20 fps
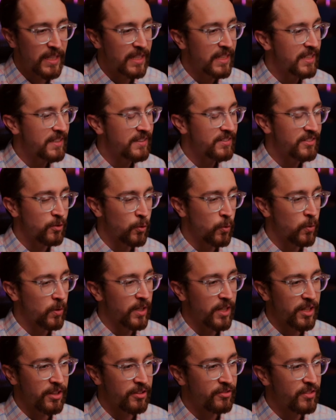any
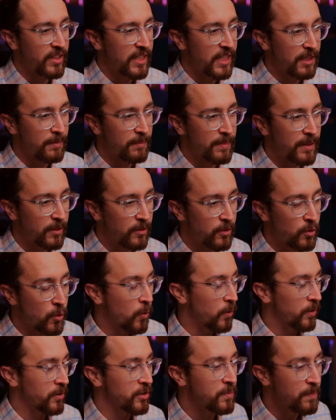sort of email
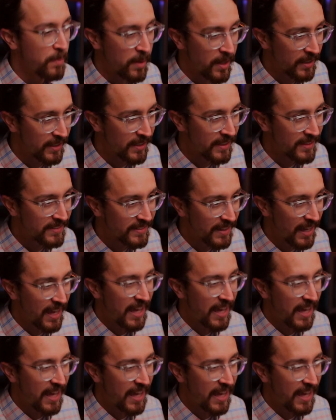correspondence